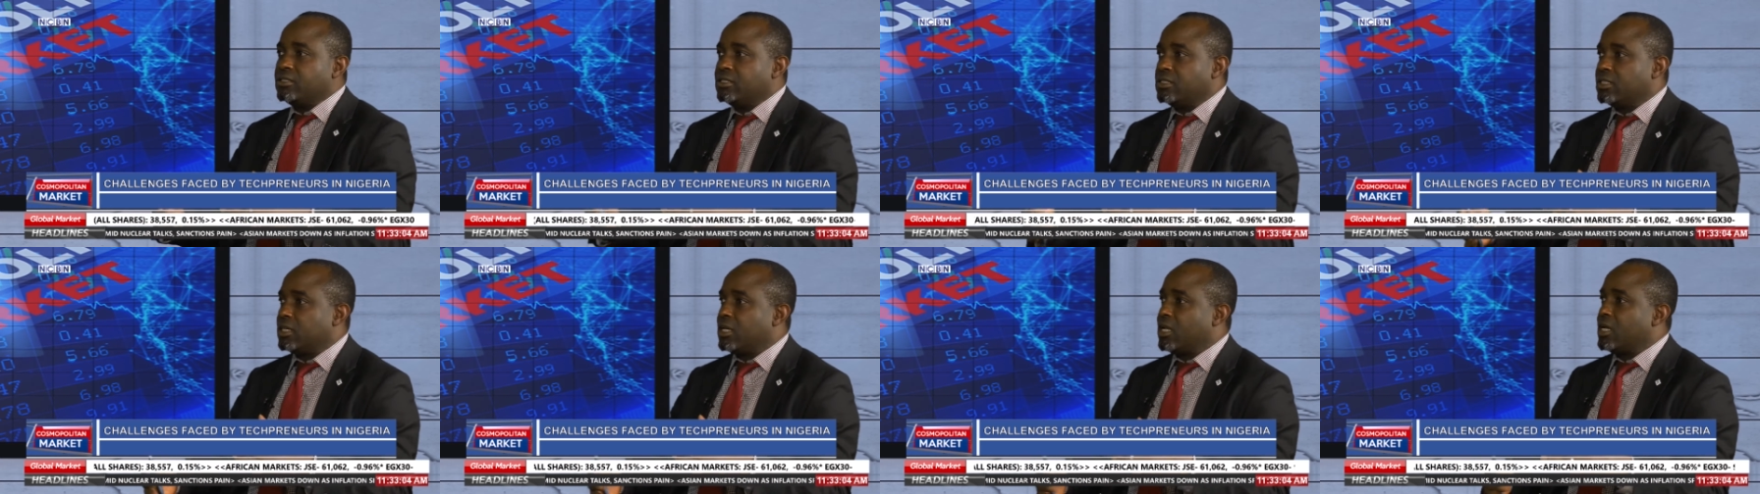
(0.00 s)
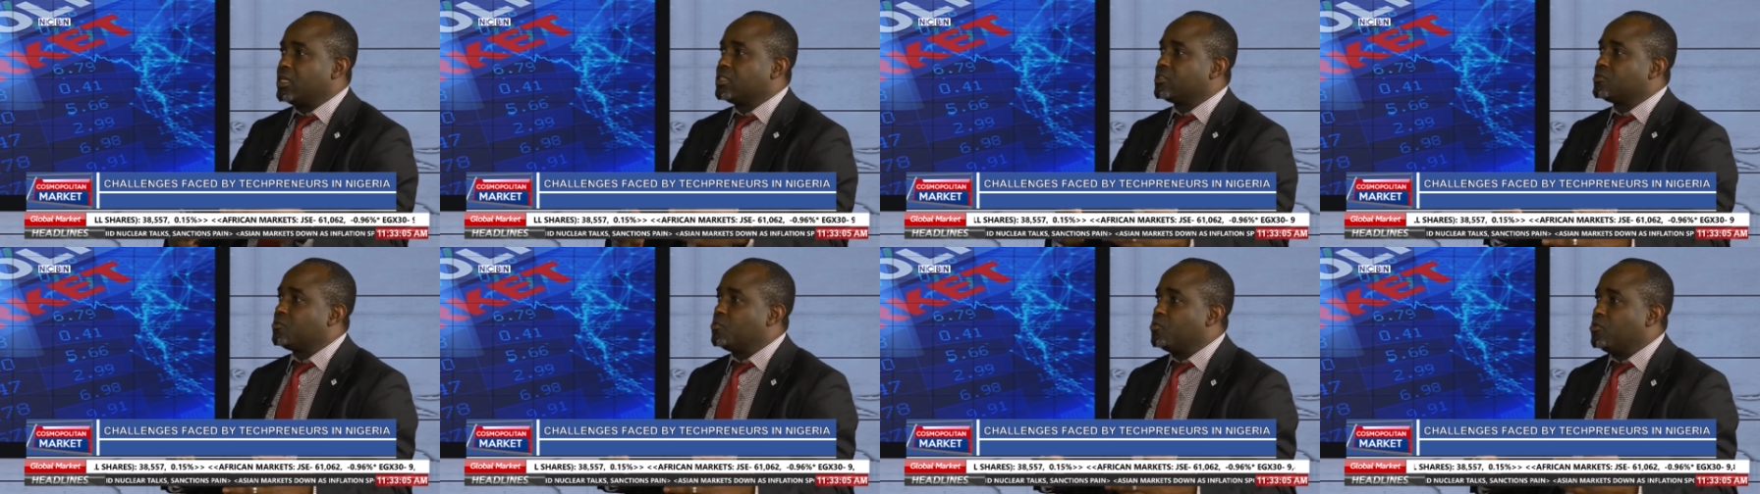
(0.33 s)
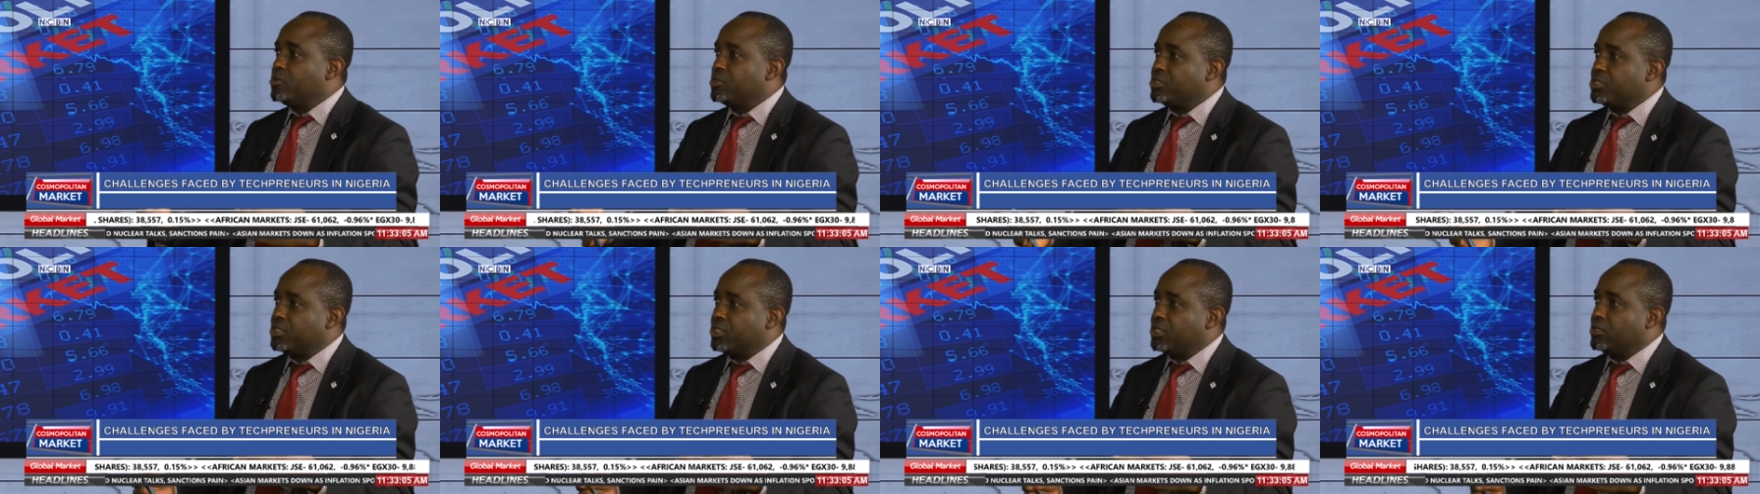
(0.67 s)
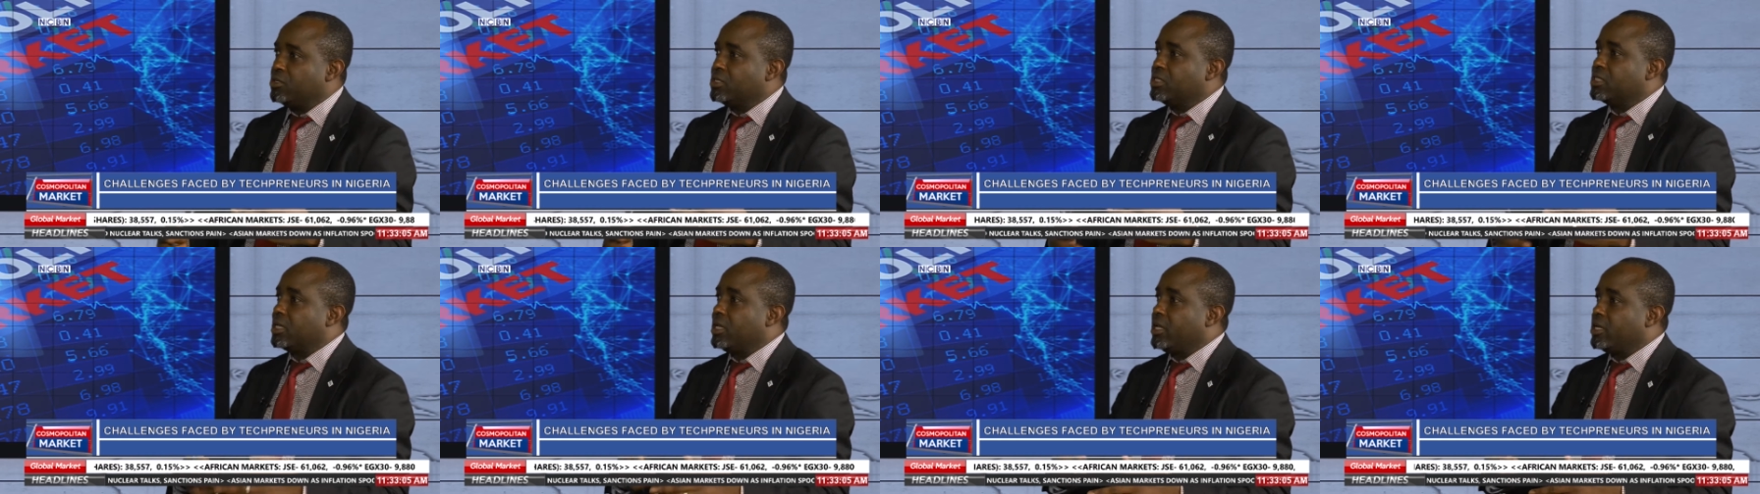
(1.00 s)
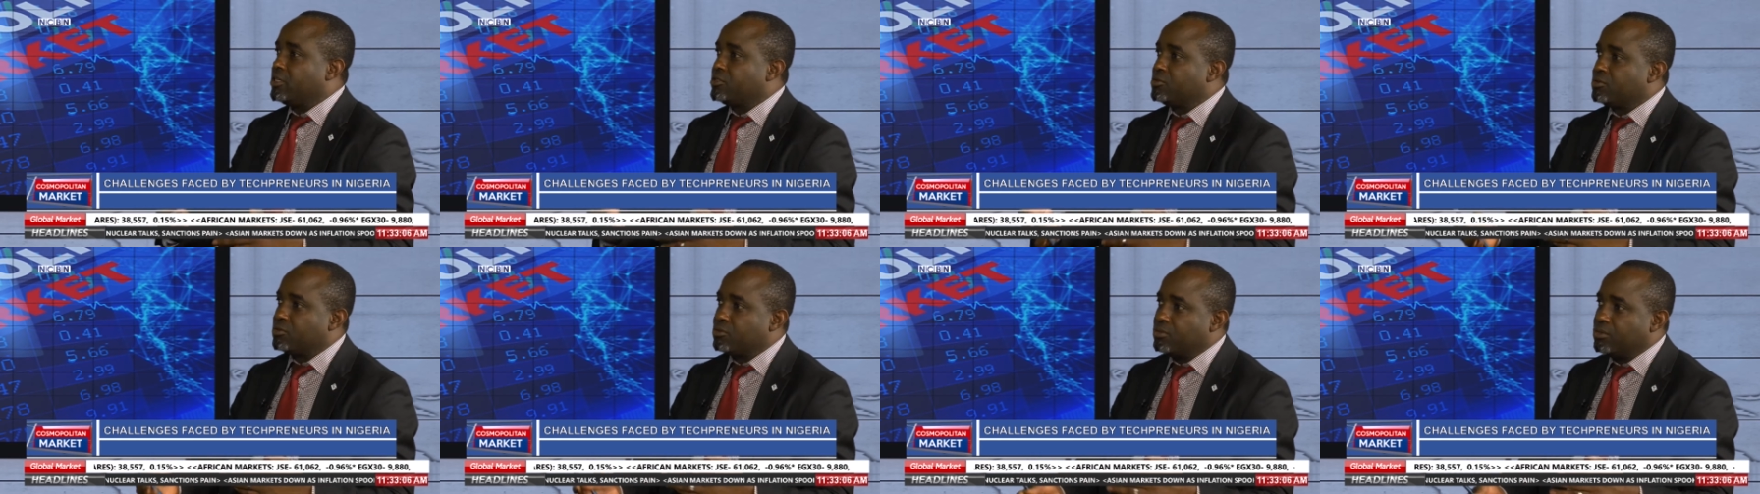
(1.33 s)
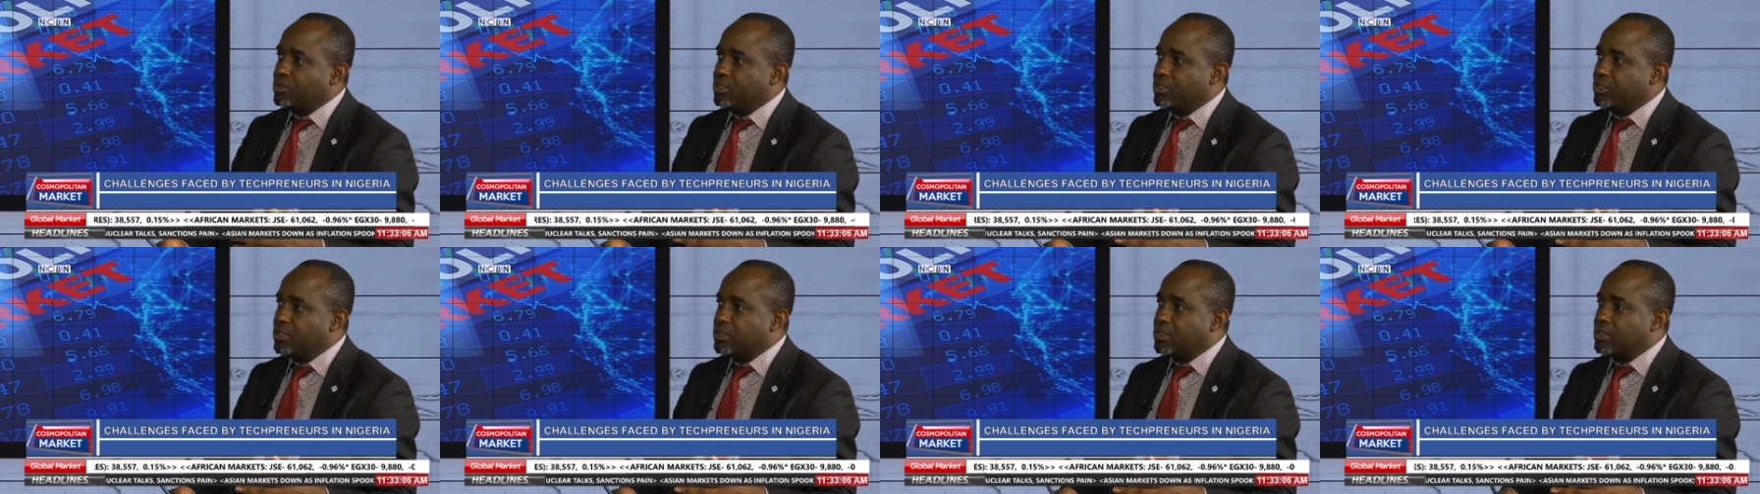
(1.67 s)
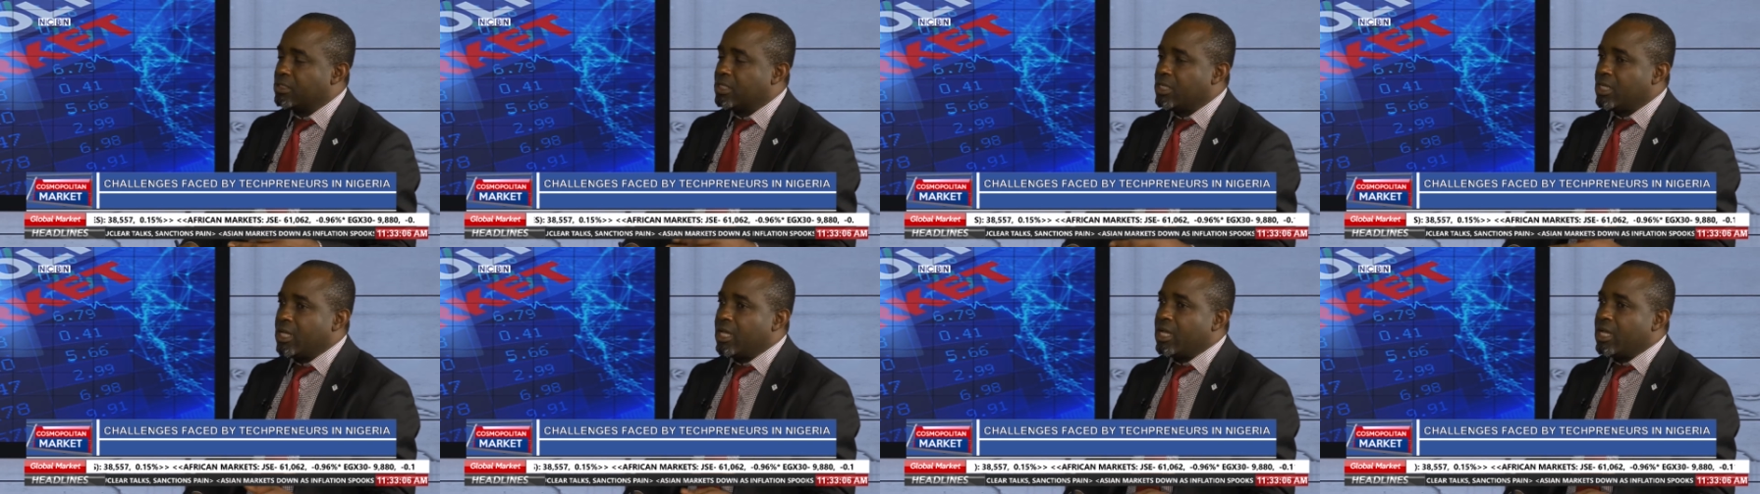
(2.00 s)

in the last 1 year, in the last 2 years,